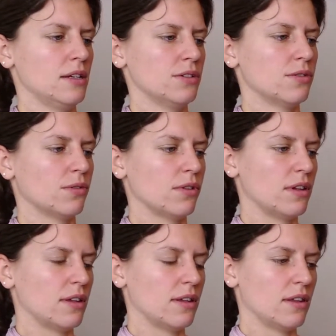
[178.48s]
So
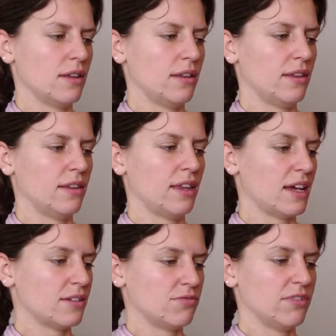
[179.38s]

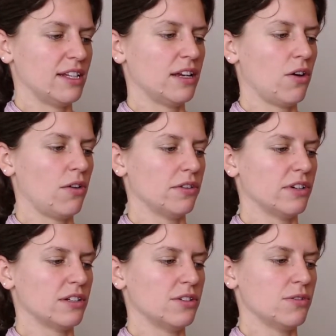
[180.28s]
that's really all
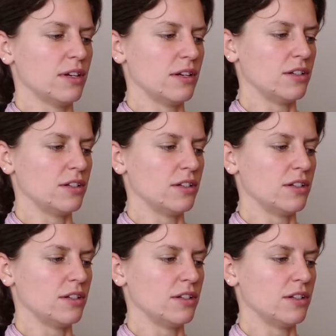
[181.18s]
there is to it.